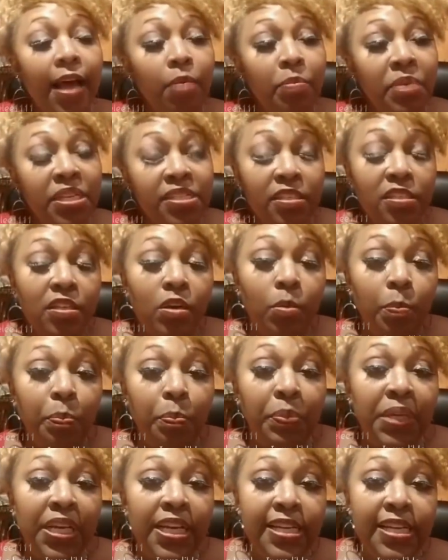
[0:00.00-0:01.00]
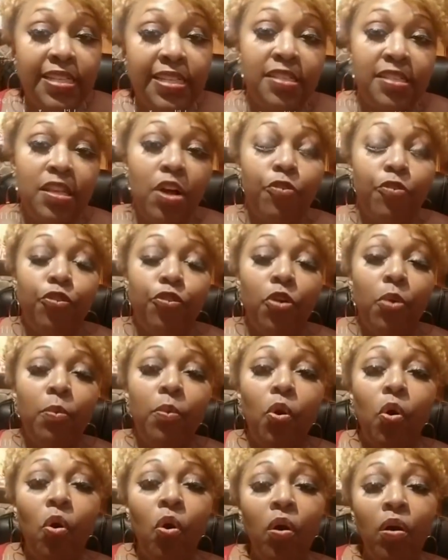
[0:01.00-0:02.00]
And that means it's completing
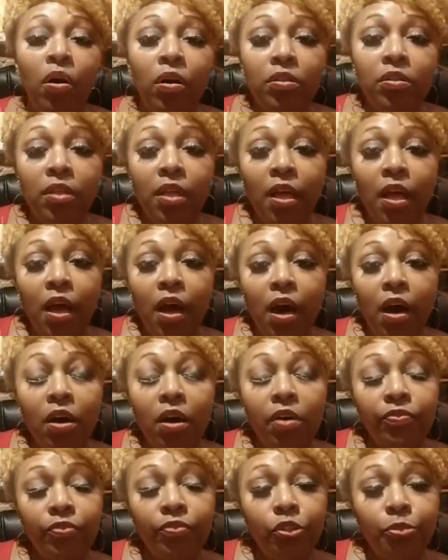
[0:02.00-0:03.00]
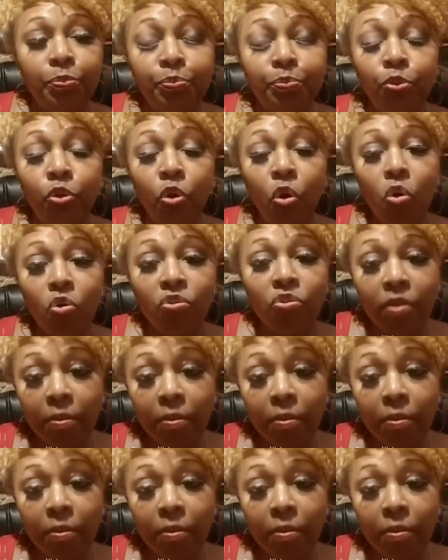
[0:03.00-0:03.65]
itself from all of the